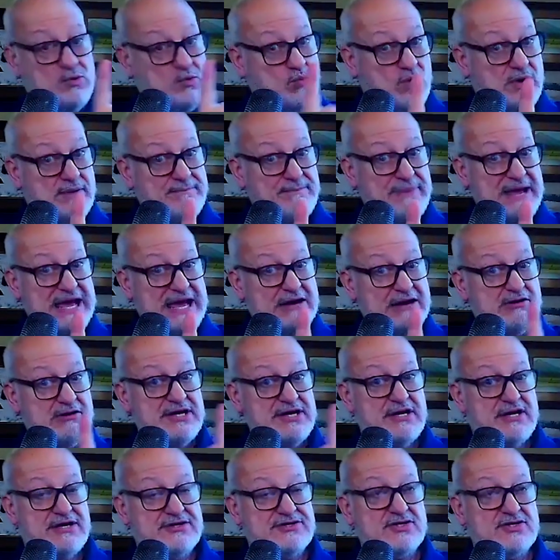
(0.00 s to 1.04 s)
One battery,
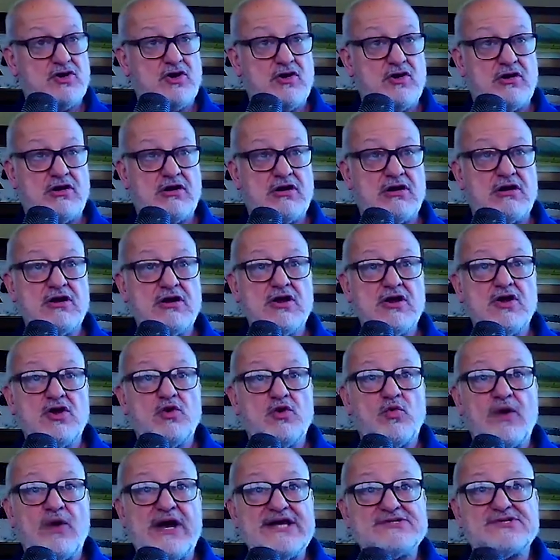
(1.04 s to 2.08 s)
not the car,
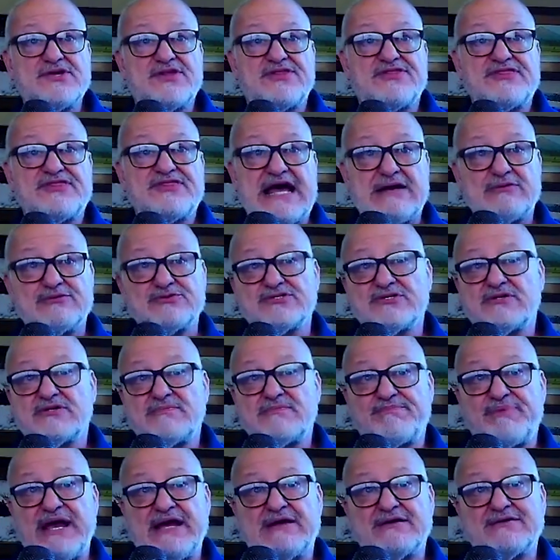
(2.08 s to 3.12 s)
weighs 1,000
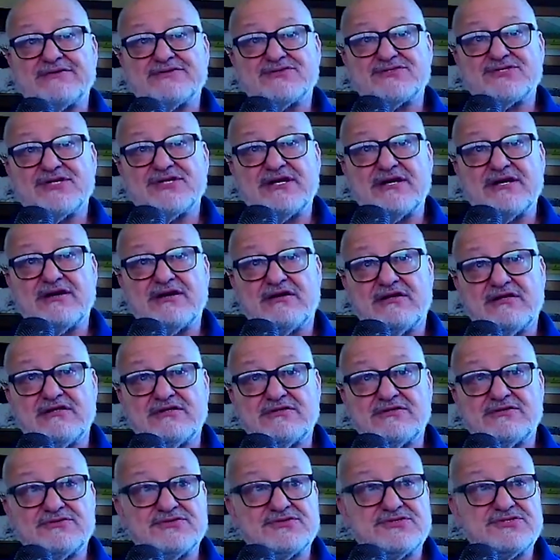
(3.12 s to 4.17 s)
pounds and
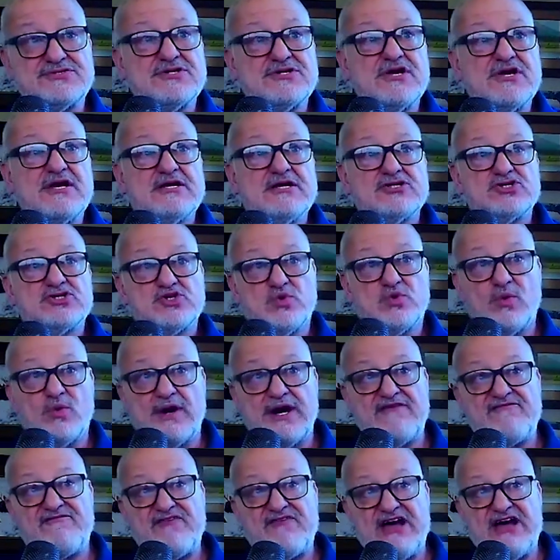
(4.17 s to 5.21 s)
includes
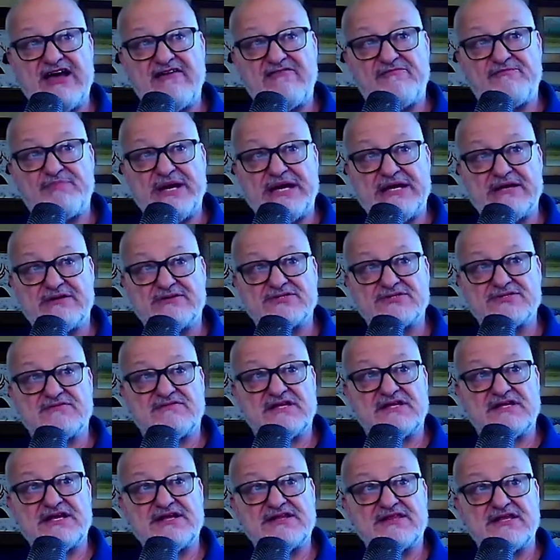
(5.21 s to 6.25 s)
25 pounds of
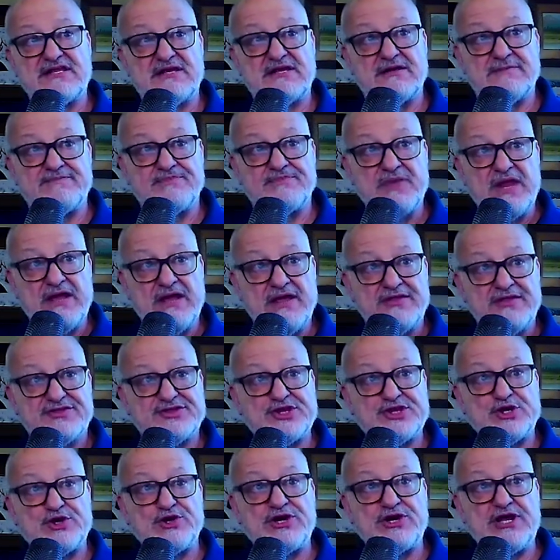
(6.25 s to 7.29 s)
lithium,
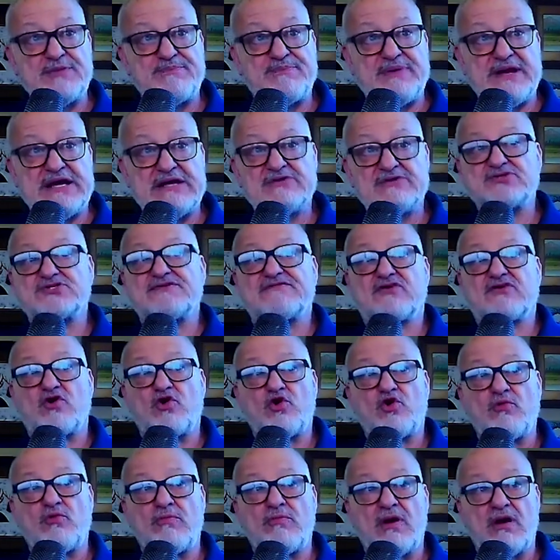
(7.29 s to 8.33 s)
30 pounds of
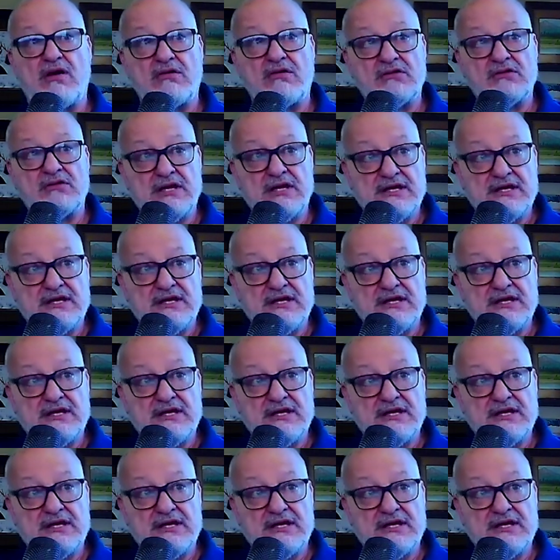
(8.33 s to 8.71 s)
cobalt,